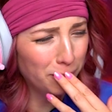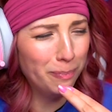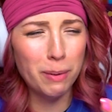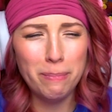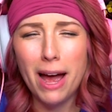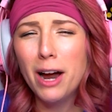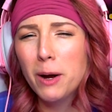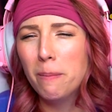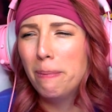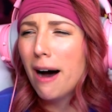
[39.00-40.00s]
Prepare
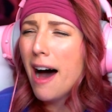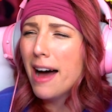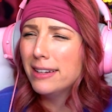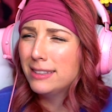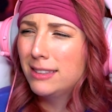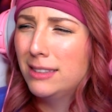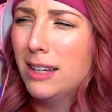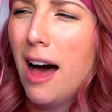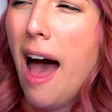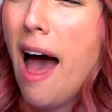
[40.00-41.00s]
your butts!
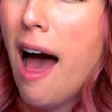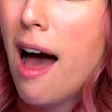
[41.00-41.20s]
Ah.